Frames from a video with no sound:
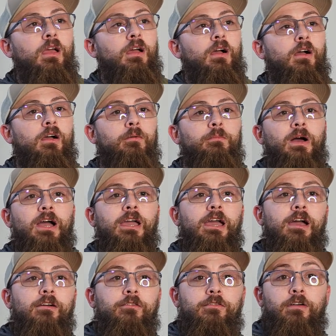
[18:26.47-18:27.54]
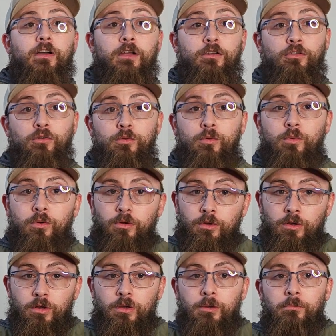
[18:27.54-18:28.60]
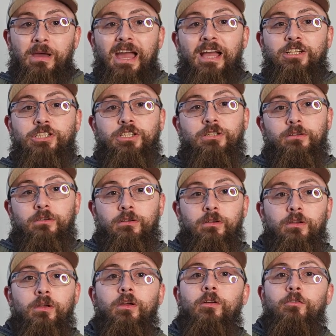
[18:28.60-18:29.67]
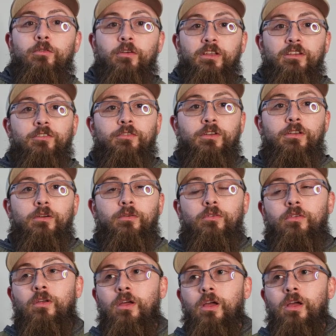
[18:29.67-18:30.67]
I have a new passion for these videos.